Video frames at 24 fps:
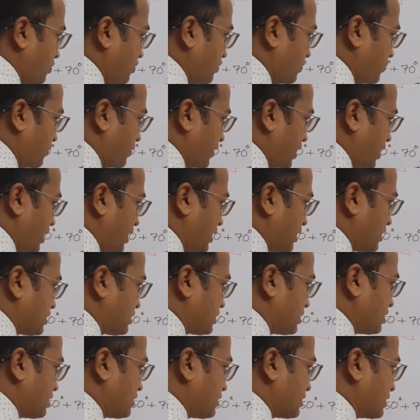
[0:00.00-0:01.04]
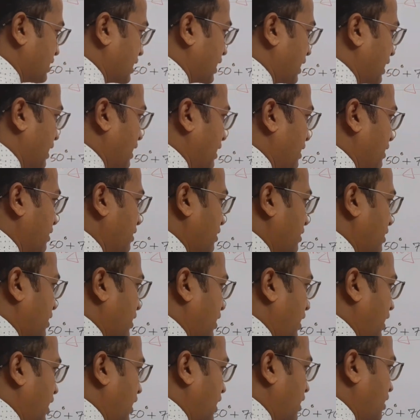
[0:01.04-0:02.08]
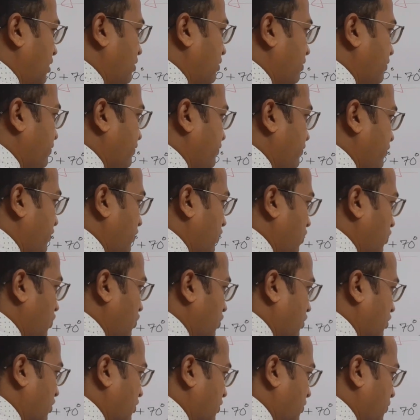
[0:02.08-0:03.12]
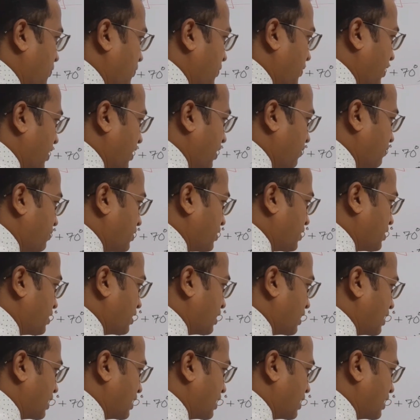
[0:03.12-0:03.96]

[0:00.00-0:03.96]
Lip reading: First, second, third, fourth, fifth.